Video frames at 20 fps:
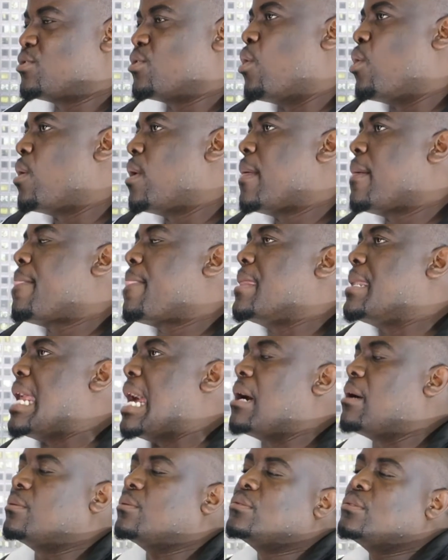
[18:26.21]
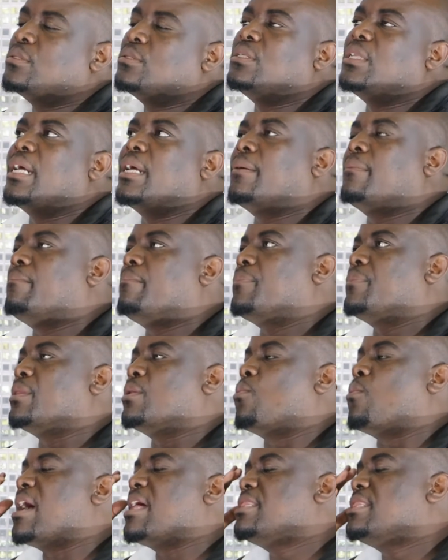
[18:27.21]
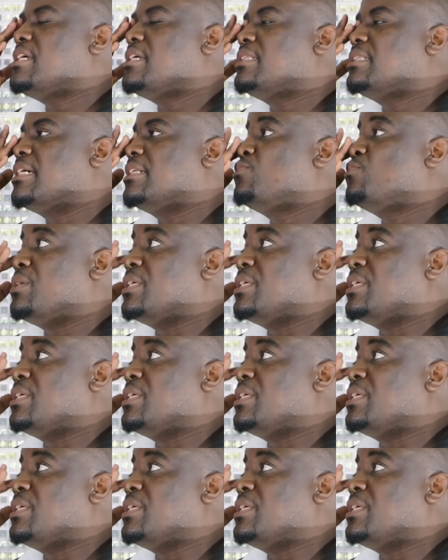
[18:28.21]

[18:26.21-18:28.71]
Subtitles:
So now the one thing that